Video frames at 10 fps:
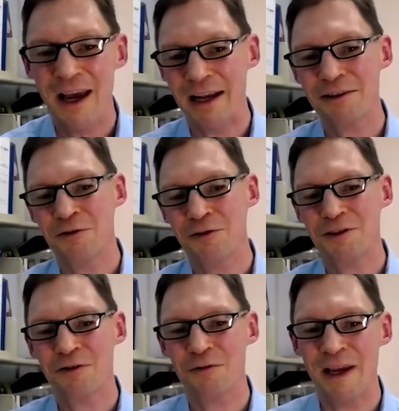and
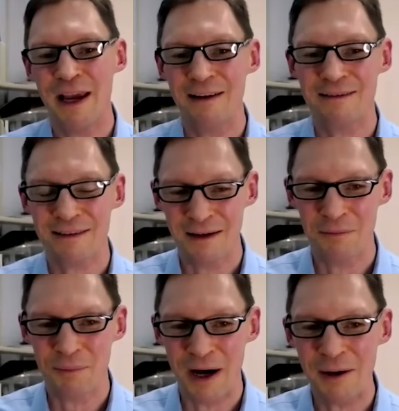could create
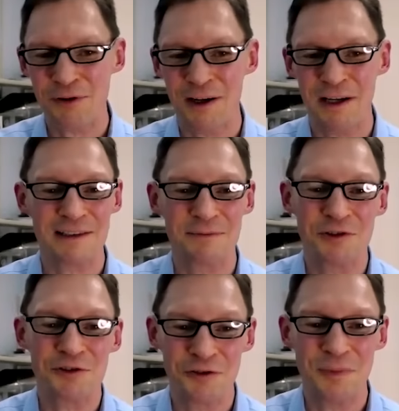byproducts
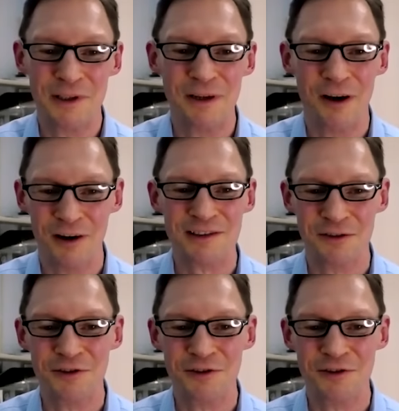which could be also